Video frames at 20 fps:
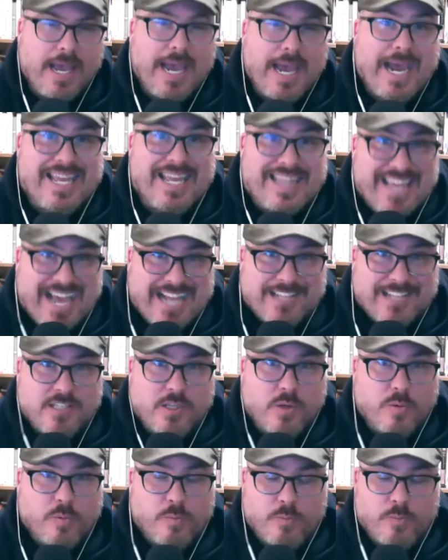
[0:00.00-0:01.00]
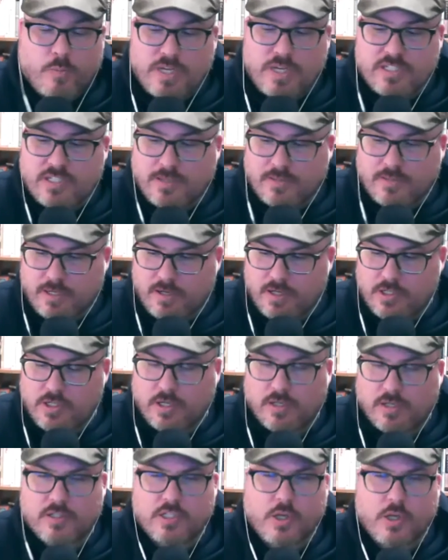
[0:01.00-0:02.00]
And that's the wisdom
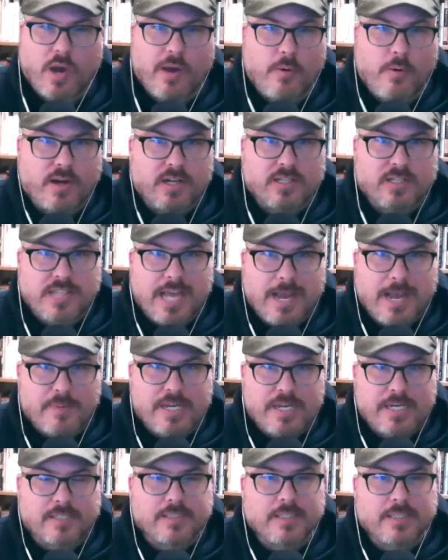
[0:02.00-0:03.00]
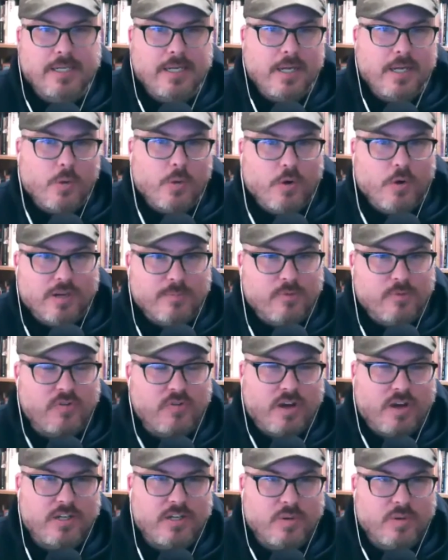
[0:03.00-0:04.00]
literature. So I want to stop here. We're going to move
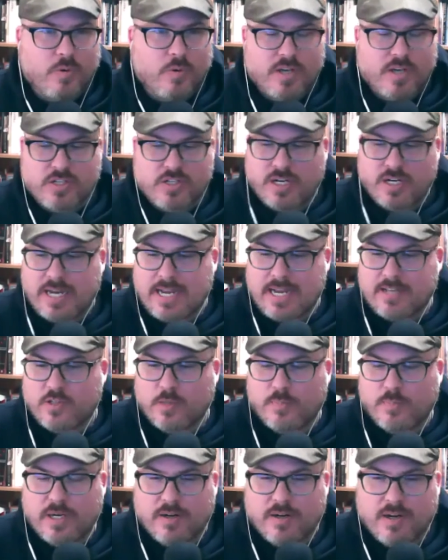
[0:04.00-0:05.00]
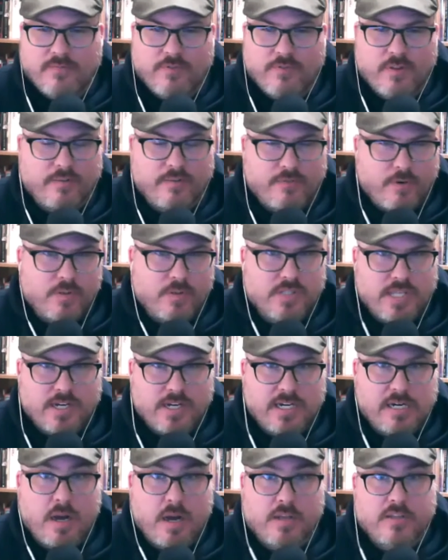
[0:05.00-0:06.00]
on to a question and answer period for the folks that are
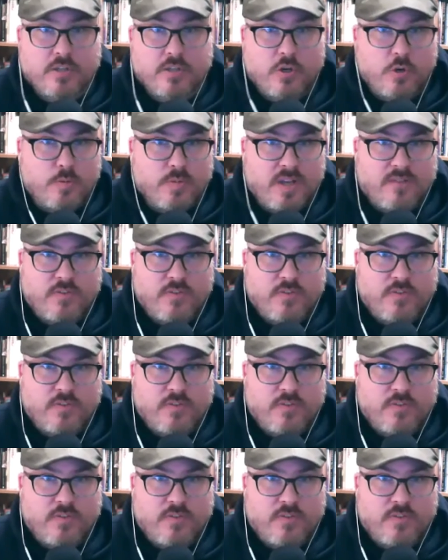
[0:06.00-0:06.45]
here on Zoom.